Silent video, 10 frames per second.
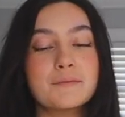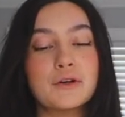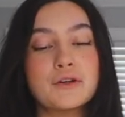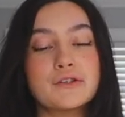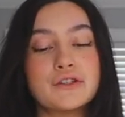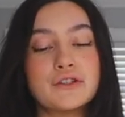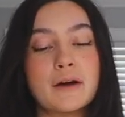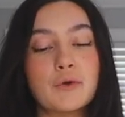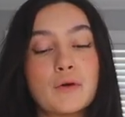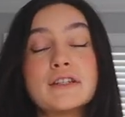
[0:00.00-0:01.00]
I'm going to
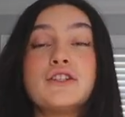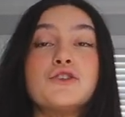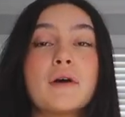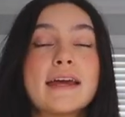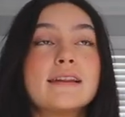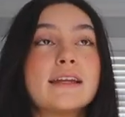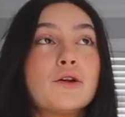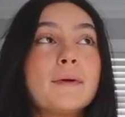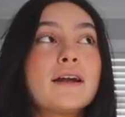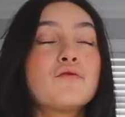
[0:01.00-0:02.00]
I'm going to do a
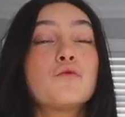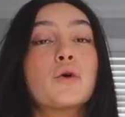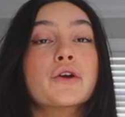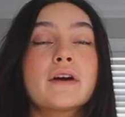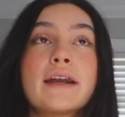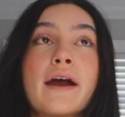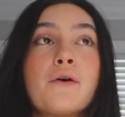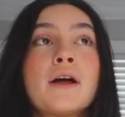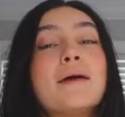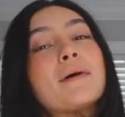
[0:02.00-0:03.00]
little bit of work right
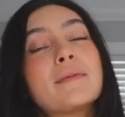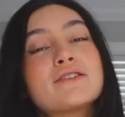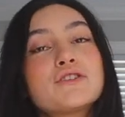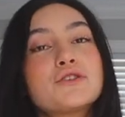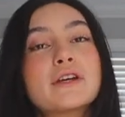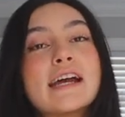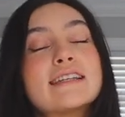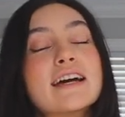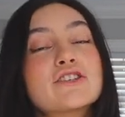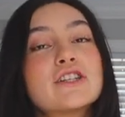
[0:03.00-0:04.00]
now and my best friend Julia
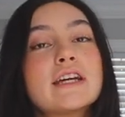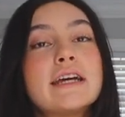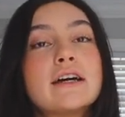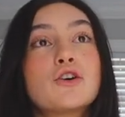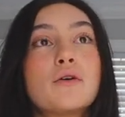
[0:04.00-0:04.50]
is actually